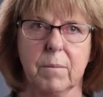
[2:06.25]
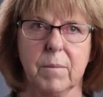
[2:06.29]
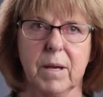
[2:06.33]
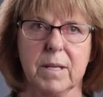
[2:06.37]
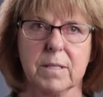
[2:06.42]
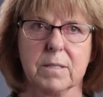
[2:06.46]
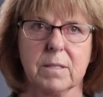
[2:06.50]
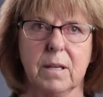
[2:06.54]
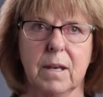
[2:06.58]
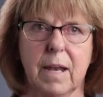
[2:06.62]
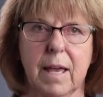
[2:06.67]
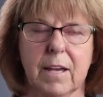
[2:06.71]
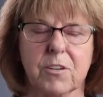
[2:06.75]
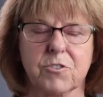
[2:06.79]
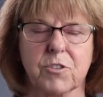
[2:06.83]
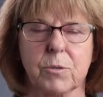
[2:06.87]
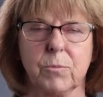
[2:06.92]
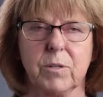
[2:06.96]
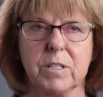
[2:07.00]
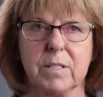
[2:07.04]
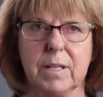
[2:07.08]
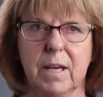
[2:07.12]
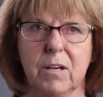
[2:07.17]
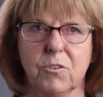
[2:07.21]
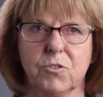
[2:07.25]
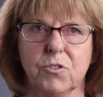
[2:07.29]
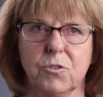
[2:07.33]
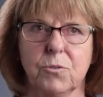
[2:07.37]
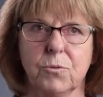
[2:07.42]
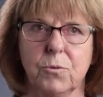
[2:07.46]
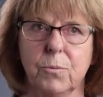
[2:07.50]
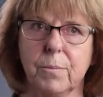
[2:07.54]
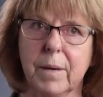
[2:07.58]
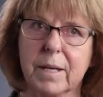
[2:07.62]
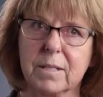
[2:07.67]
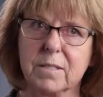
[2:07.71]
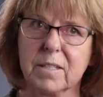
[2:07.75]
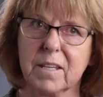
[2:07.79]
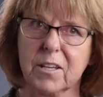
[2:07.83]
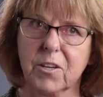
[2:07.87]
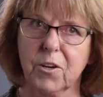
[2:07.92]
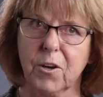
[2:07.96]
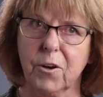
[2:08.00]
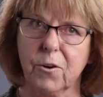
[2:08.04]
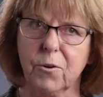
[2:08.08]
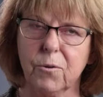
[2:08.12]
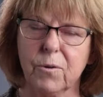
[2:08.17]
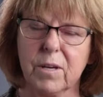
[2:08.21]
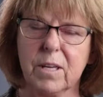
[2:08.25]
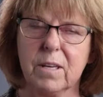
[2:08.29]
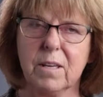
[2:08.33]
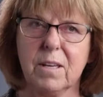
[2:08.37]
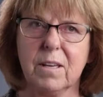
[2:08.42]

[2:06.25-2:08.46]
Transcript: My son actually went down to Mexico,